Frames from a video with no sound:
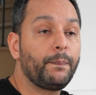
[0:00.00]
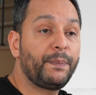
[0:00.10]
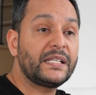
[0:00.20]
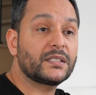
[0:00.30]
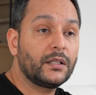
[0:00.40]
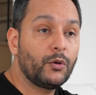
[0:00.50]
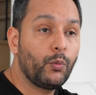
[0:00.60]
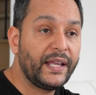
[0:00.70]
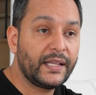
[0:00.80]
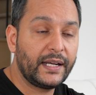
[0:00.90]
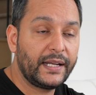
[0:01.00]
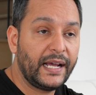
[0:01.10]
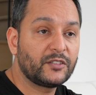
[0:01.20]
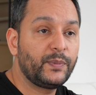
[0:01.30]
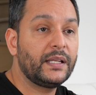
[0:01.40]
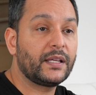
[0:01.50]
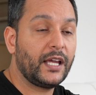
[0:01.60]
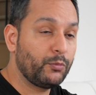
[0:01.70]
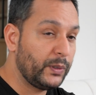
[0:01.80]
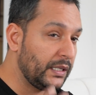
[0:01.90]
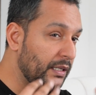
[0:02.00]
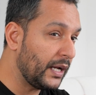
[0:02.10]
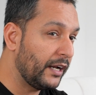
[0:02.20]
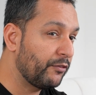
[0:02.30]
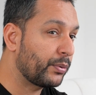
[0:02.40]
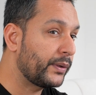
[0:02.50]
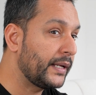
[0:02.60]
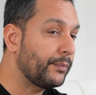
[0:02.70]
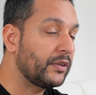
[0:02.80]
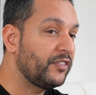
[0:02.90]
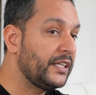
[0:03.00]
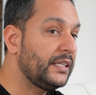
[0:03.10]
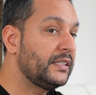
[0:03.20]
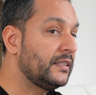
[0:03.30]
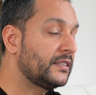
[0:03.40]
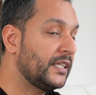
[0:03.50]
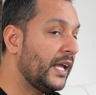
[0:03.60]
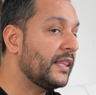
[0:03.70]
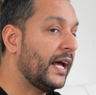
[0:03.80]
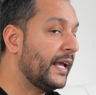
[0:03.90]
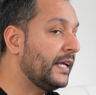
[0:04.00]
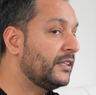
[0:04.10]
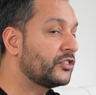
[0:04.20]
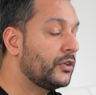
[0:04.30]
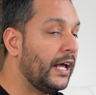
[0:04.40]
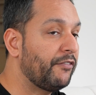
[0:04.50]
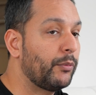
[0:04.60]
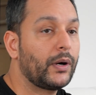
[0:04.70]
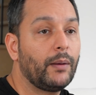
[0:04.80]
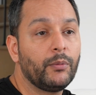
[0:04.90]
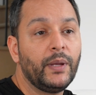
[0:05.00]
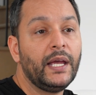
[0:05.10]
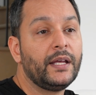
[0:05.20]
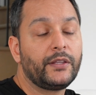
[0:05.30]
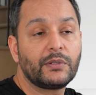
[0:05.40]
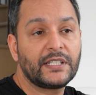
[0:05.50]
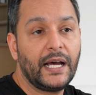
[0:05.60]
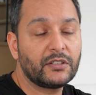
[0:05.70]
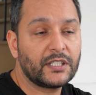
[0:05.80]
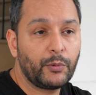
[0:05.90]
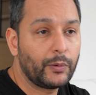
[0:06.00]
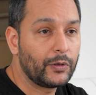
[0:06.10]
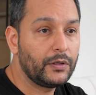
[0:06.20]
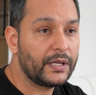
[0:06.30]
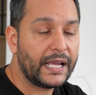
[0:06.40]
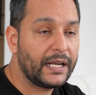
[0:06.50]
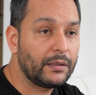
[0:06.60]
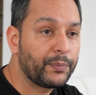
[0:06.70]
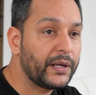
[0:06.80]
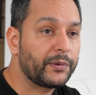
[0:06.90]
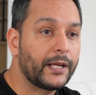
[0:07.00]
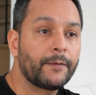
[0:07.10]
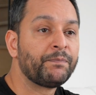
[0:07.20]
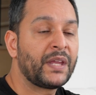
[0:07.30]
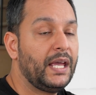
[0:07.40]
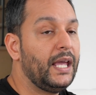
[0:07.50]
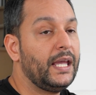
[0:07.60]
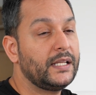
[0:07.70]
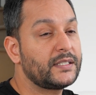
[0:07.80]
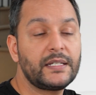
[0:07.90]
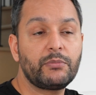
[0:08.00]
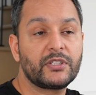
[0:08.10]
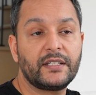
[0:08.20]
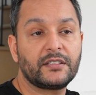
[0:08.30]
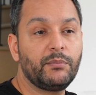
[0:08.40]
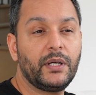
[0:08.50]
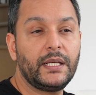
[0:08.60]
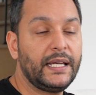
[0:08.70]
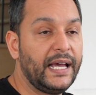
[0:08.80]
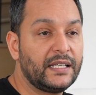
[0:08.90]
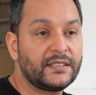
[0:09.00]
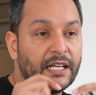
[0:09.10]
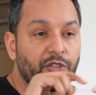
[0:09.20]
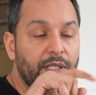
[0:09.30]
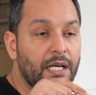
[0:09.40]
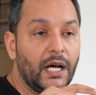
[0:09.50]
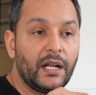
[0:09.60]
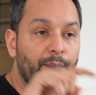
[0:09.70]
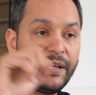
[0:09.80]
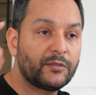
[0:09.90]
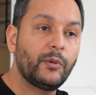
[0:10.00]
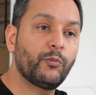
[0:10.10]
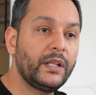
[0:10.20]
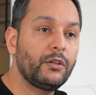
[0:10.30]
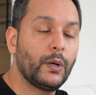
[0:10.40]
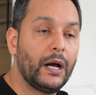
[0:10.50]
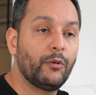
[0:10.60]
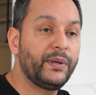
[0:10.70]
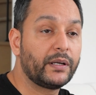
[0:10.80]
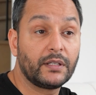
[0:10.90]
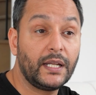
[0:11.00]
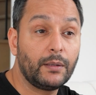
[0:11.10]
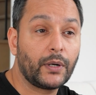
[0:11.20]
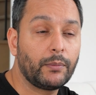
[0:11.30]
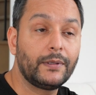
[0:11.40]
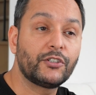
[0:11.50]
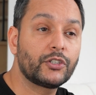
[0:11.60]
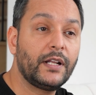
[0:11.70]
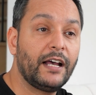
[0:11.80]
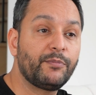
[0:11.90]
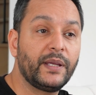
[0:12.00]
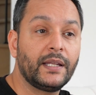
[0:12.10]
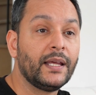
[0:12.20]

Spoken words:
based on the way that it has been, can we kind of preemptively say that, hey, this could have a problem? There was a house that we were looking at in Pickering, and it seems like somebody has actually cut a basement window out bigger than it probably should have been.